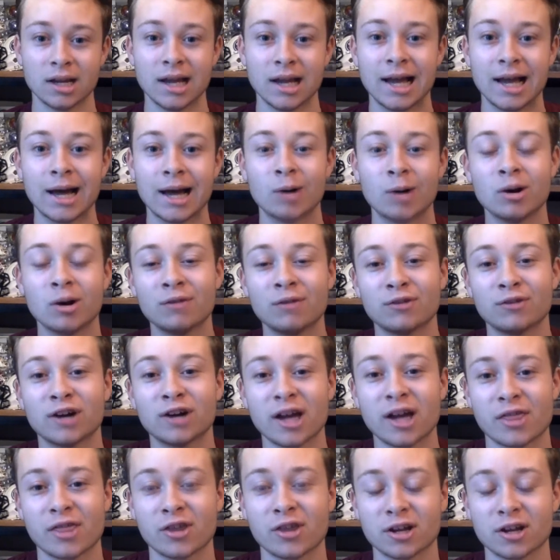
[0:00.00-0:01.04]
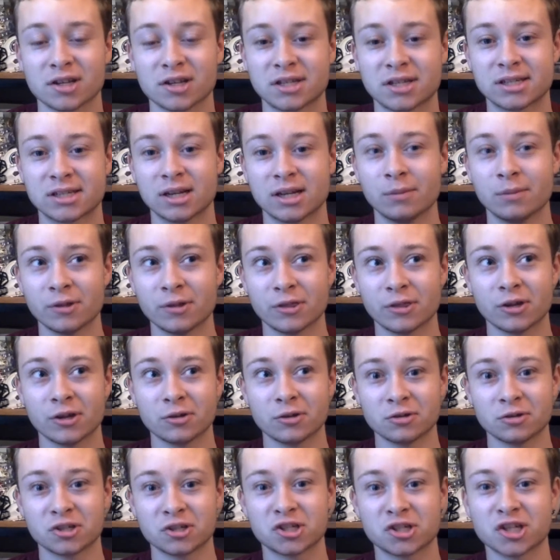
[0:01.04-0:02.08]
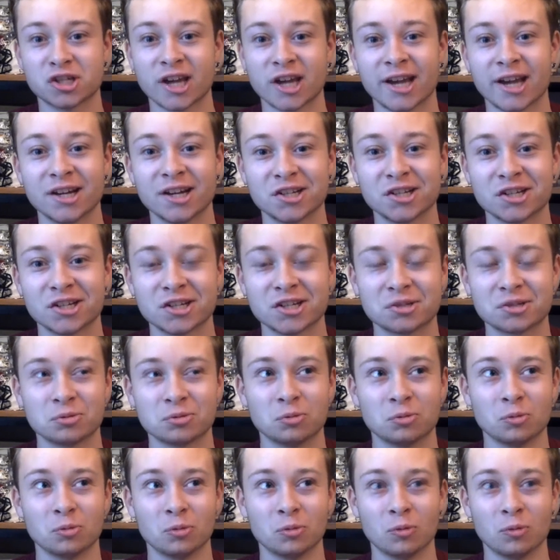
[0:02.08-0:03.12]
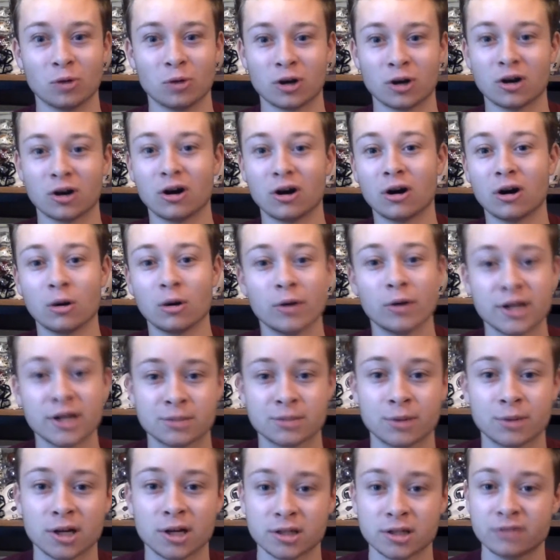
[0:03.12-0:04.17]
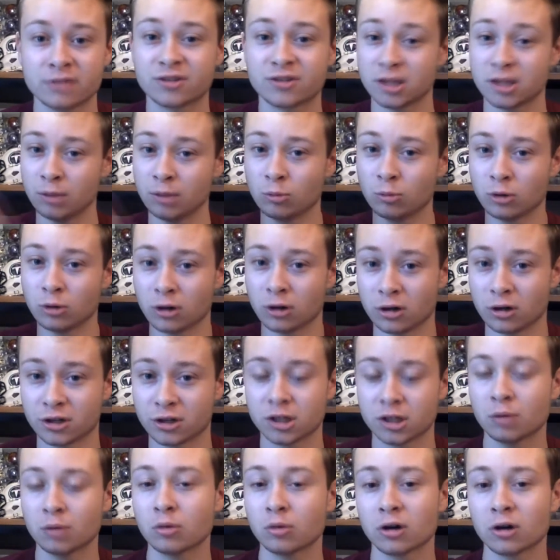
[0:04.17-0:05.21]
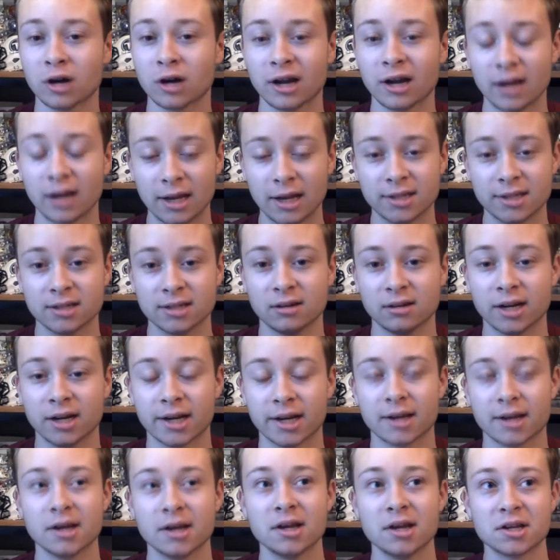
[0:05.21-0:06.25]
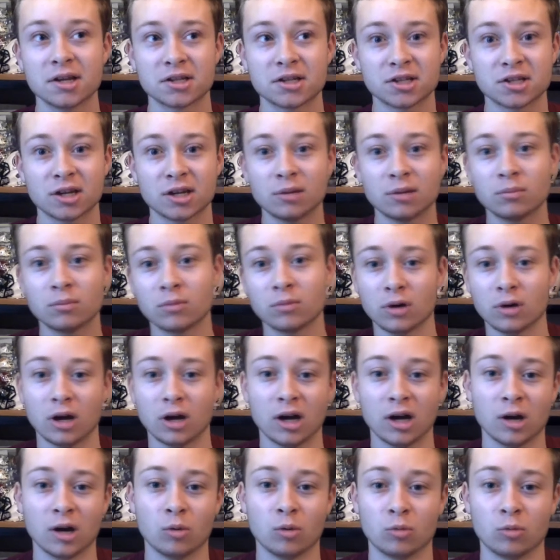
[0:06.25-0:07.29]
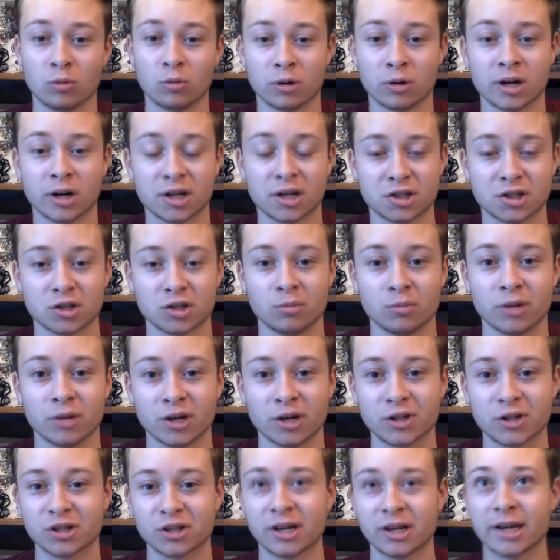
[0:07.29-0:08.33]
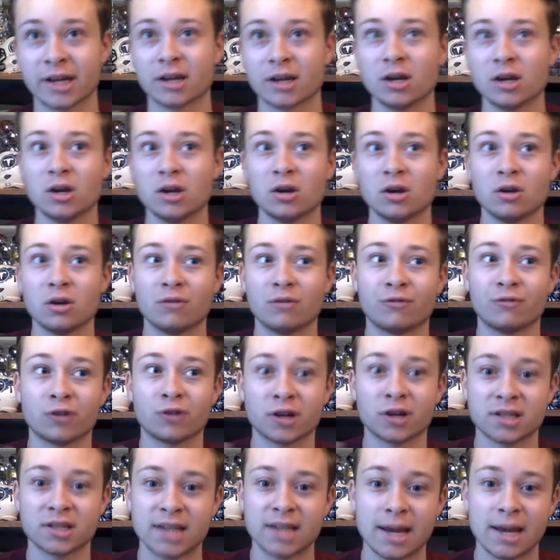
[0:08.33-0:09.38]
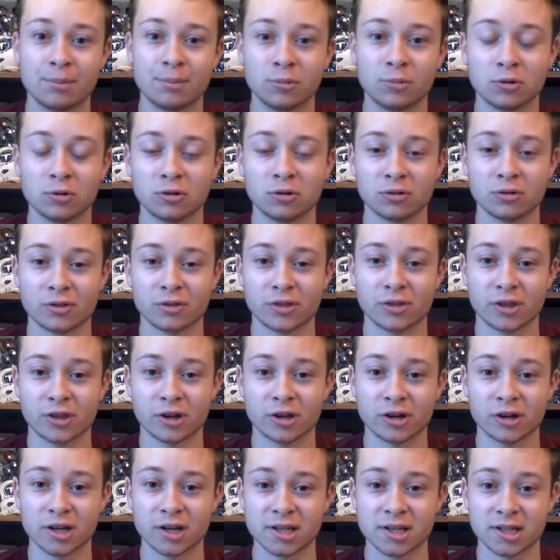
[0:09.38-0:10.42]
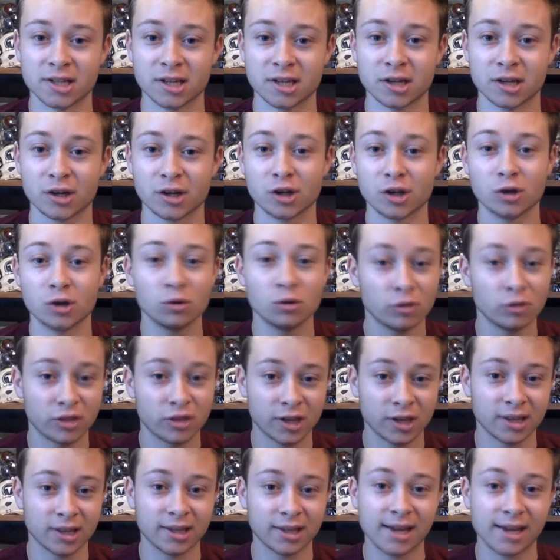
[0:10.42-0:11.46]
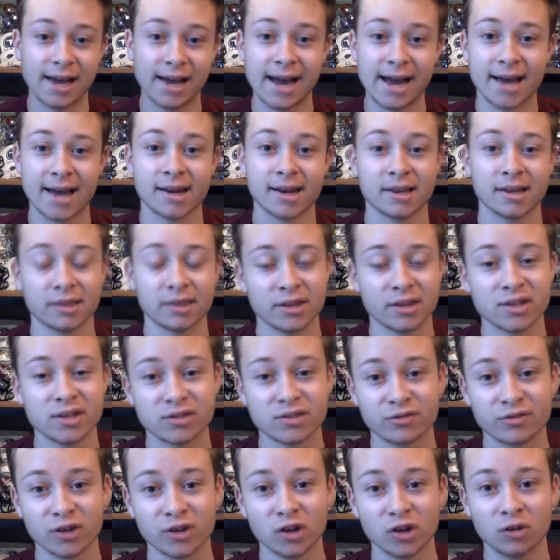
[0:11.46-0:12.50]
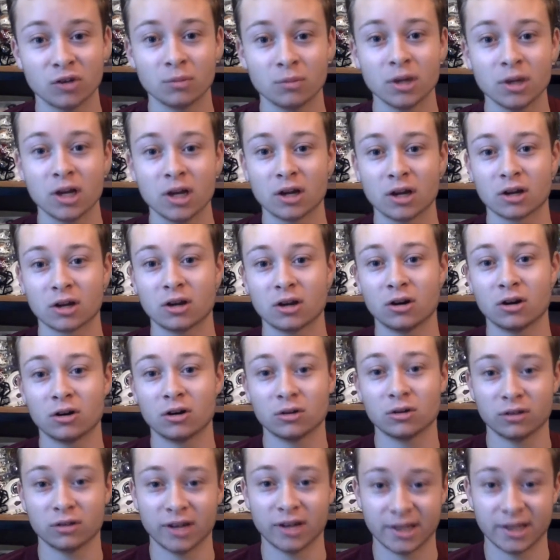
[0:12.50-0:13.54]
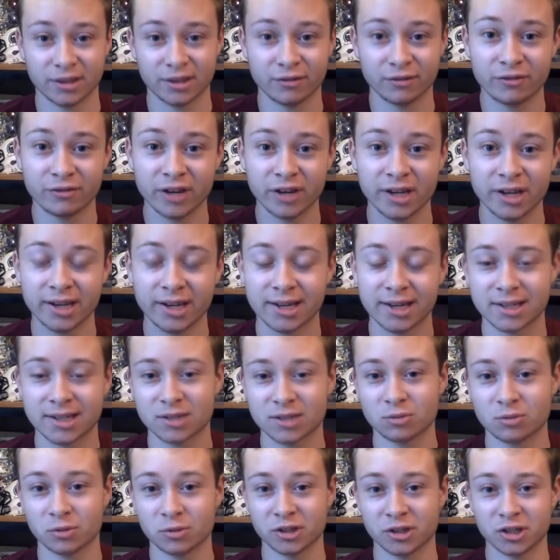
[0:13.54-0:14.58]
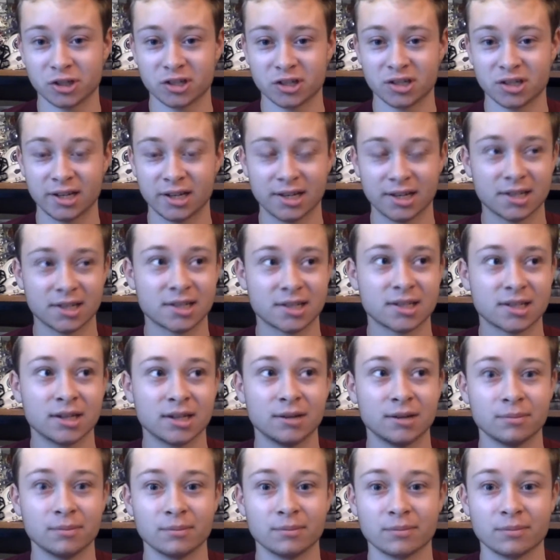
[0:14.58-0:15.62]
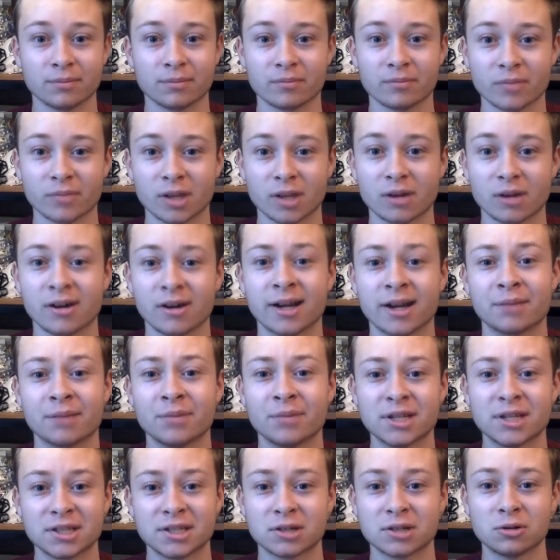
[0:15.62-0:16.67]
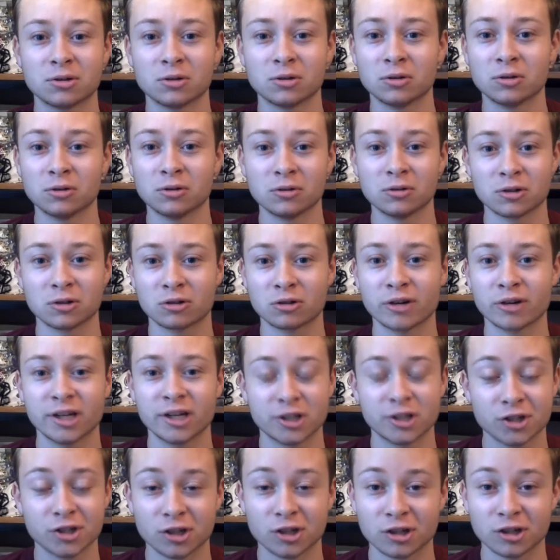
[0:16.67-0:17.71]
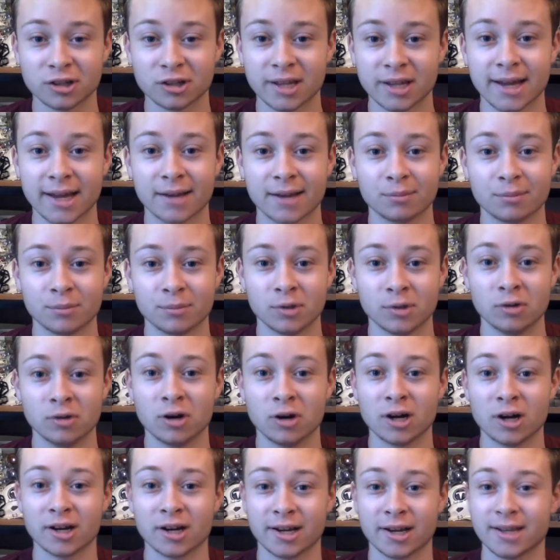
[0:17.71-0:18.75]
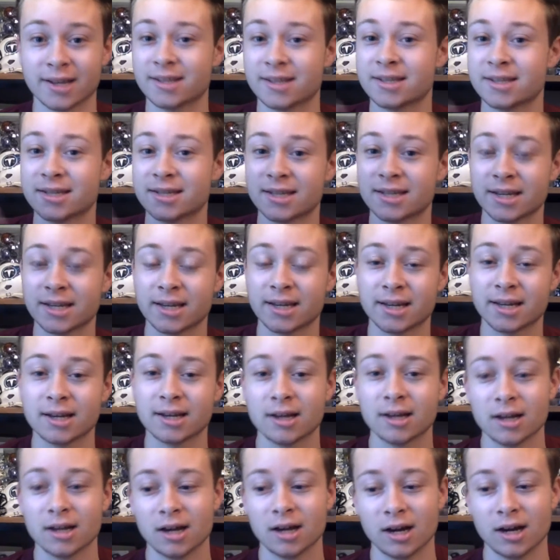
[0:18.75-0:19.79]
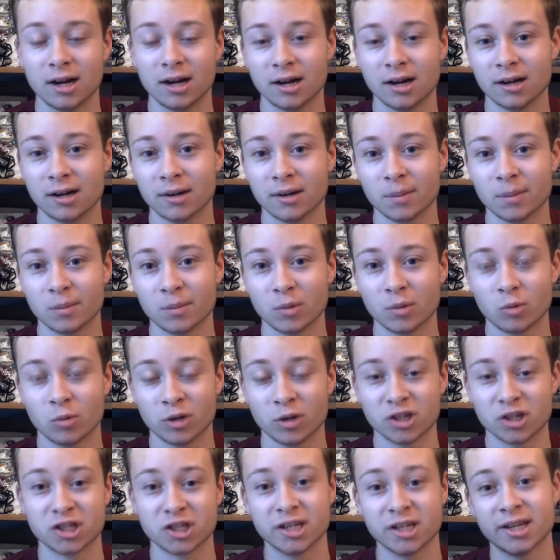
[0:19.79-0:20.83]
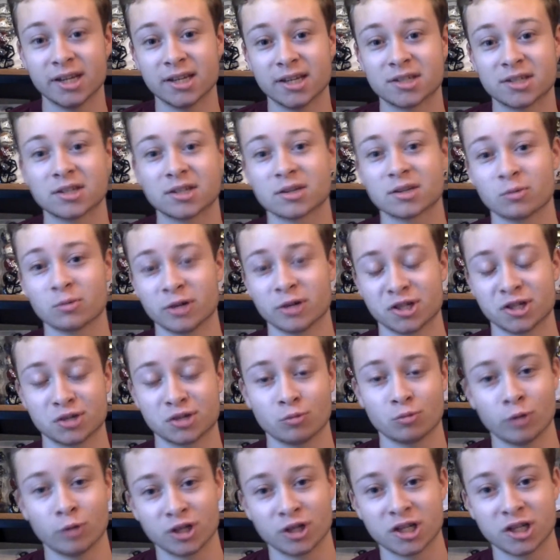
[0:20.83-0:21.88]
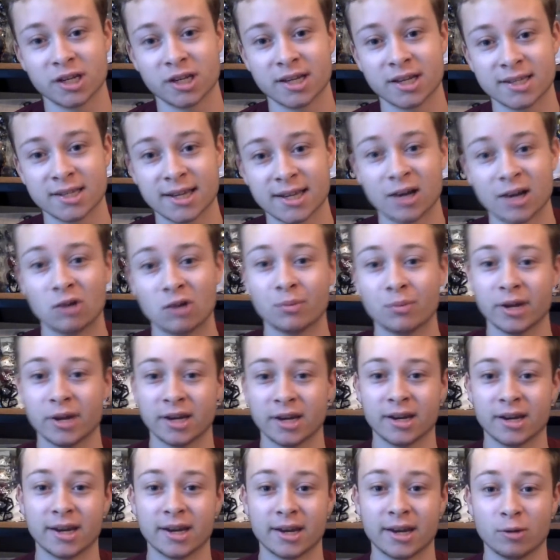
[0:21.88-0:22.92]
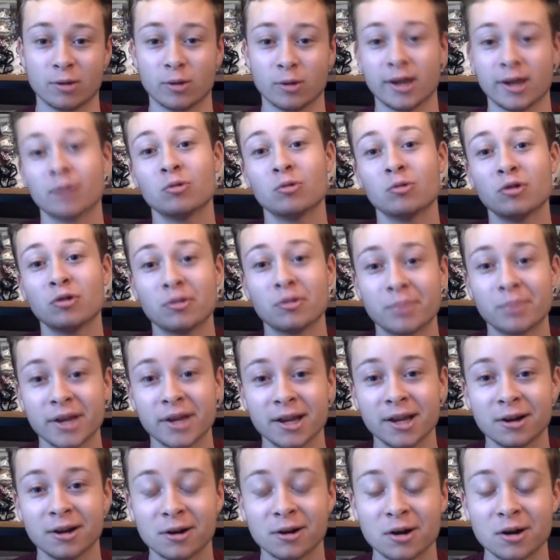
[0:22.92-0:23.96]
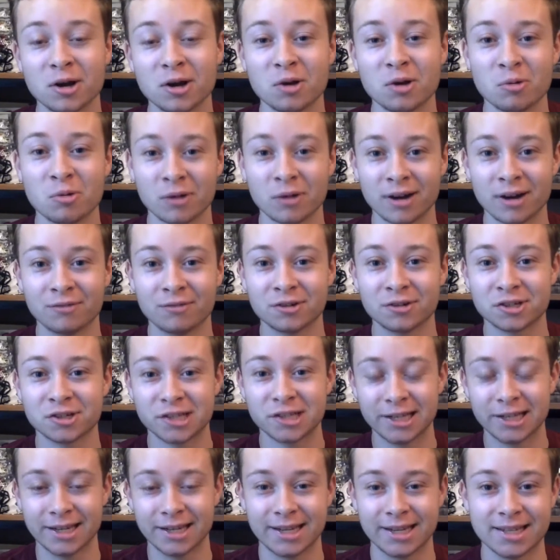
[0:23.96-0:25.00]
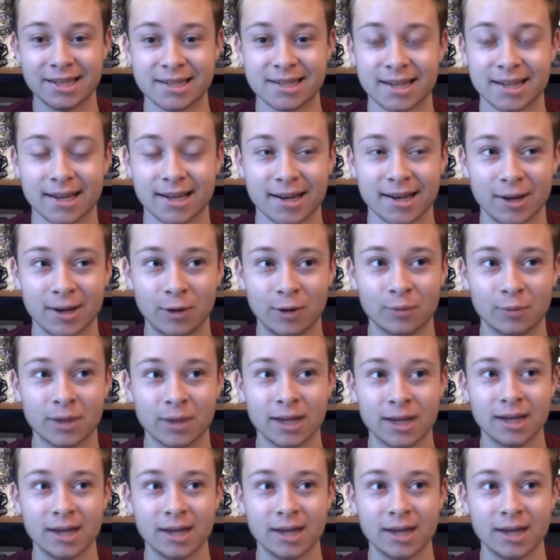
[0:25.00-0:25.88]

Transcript: However, I thought some of those changes weren't always positive. Some were. I did like. Some were not so much. Like, for example, there is a new thing they added in this film called, like, the Phoenix, which is, like, some, like, mystical creature that Mulan can seek when she needs help, and it will appear whenever she needs that help.